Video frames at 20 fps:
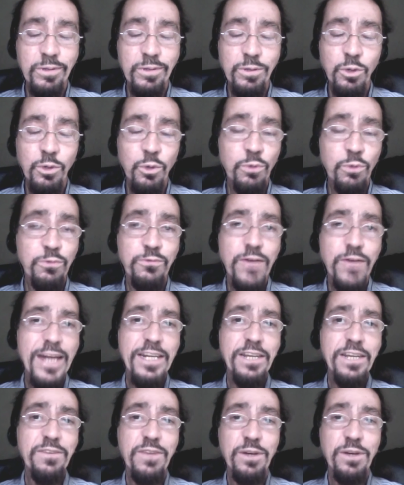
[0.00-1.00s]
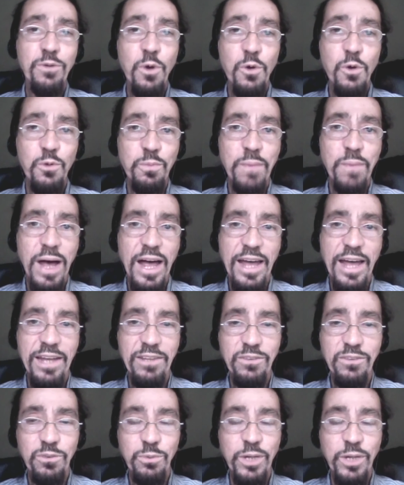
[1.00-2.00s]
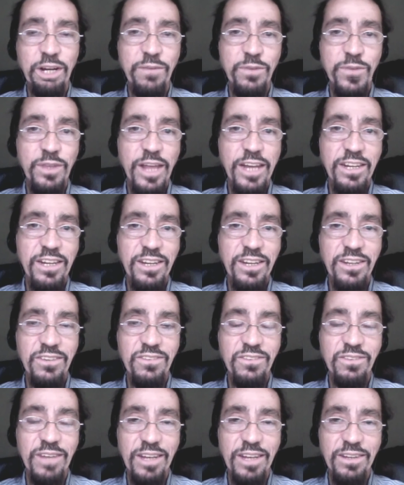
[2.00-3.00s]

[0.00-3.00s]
fighting their own minds, whatever that is,